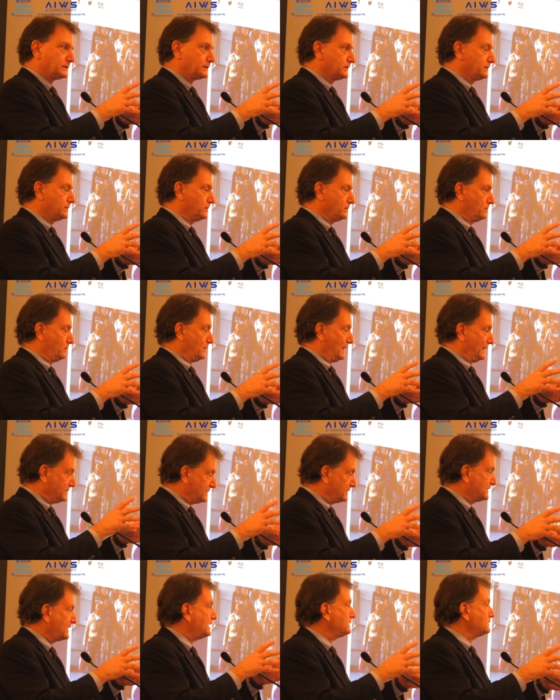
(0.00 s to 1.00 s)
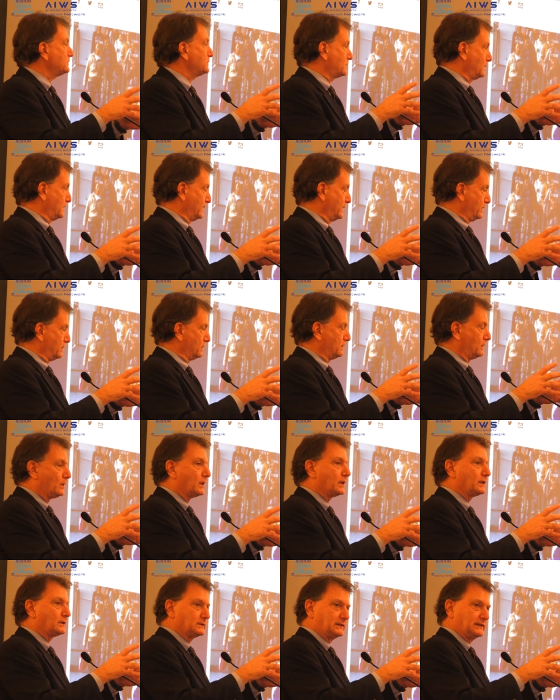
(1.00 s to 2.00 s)
as to
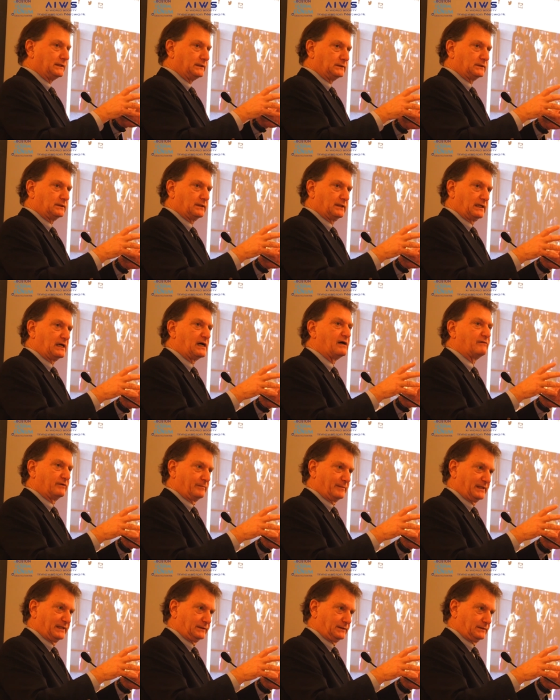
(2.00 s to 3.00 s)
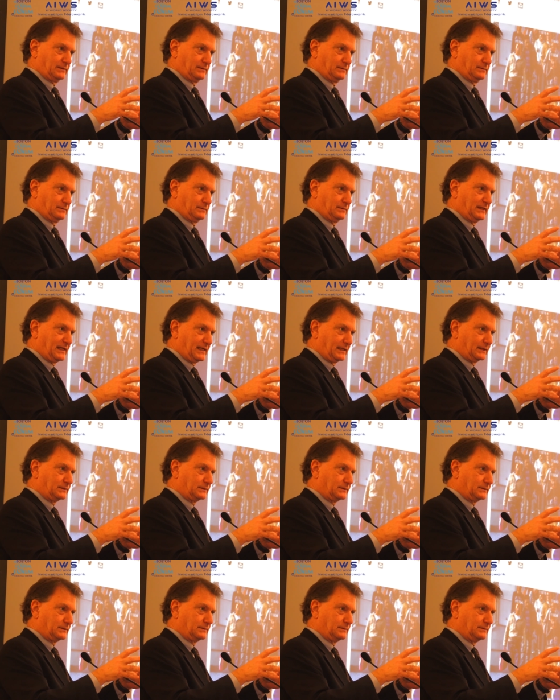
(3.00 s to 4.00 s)
essentially their loyalty to the government.
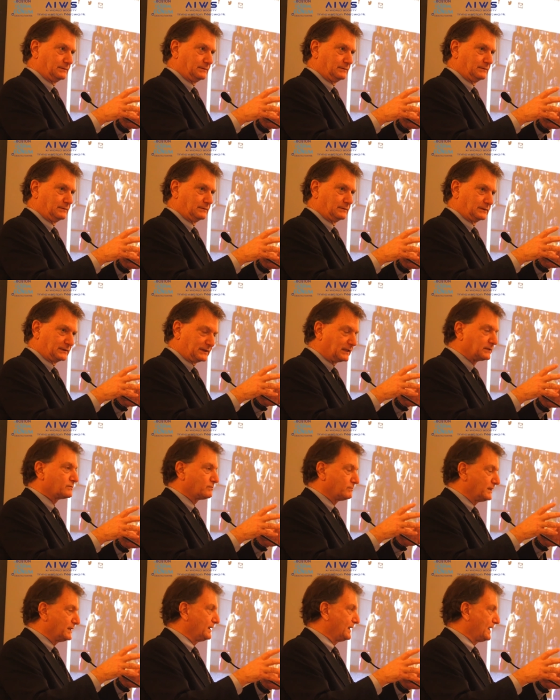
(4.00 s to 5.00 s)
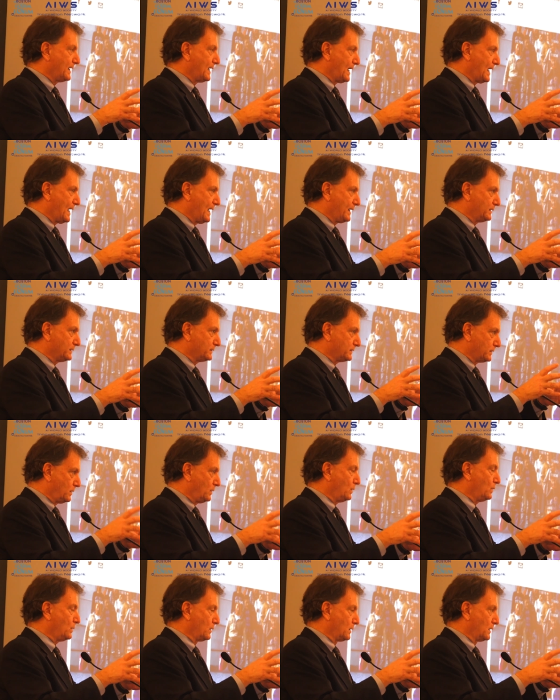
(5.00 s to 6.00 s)
Yes? Because that's really
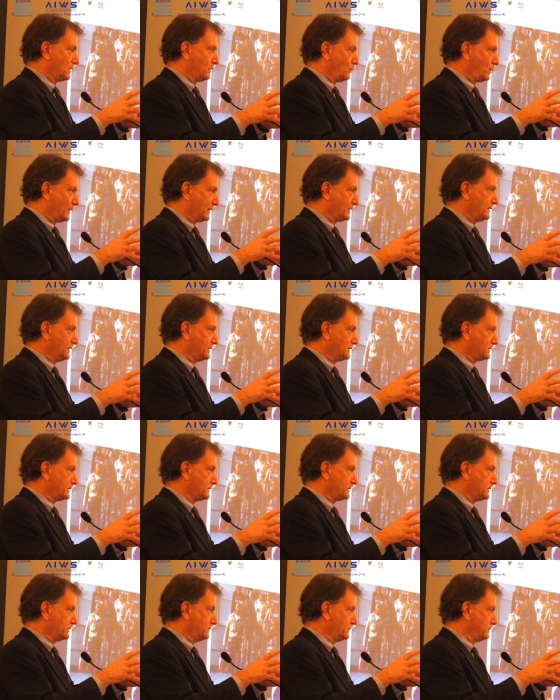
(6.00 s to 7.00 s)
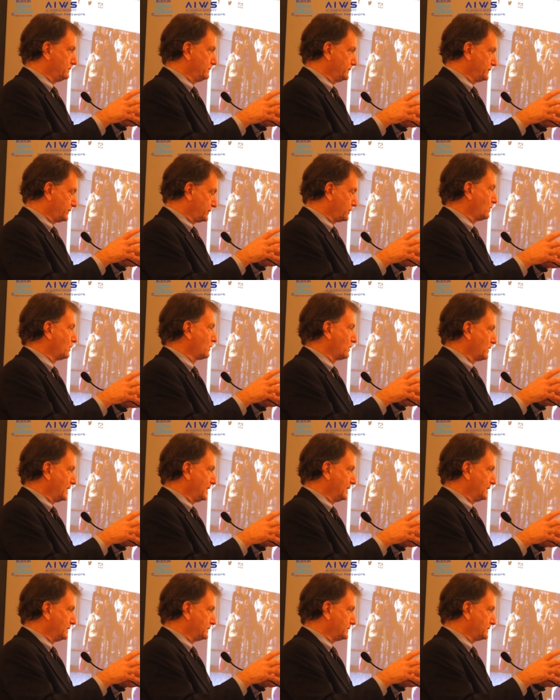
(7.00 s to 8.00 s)
at its core what this
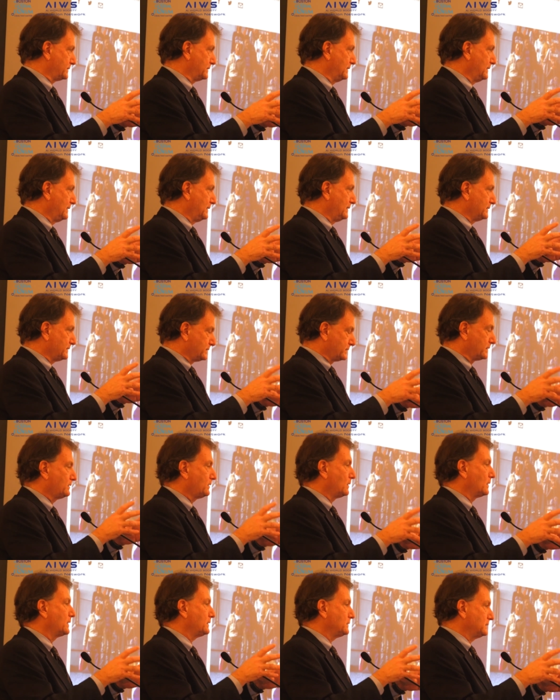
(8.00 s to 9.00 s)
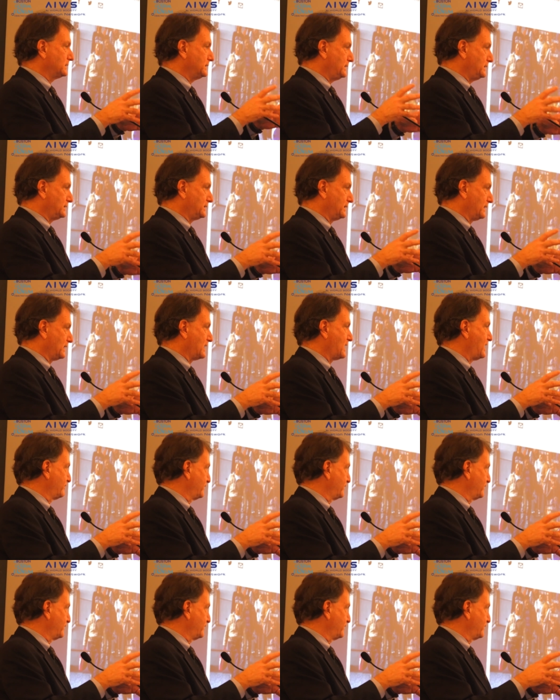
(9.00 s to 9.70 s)
score is. It's the loyalty